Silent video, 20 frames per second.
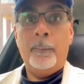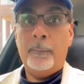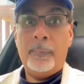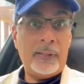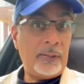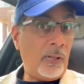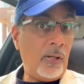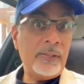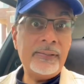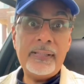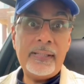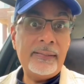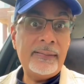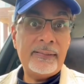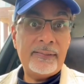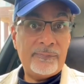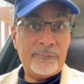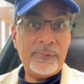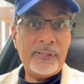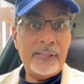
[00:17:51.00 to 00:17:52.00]
My content
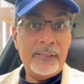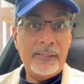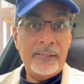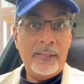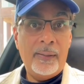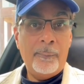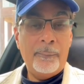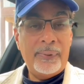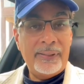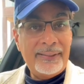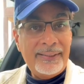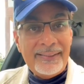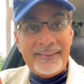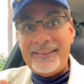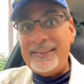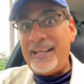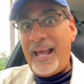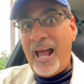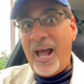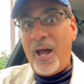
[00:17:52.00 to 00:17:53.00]
is free, but
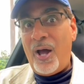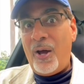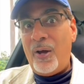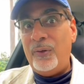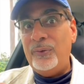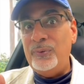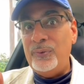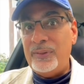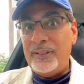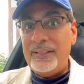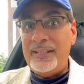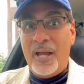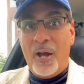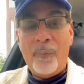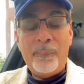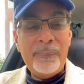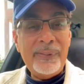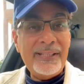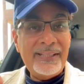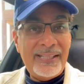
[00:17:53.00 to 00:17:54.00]
this is how you can
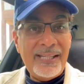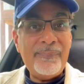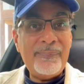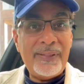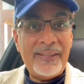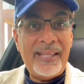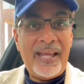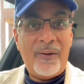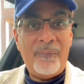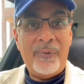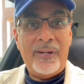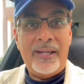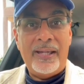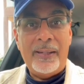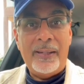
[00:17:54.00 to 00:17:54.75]
help me keep it that way.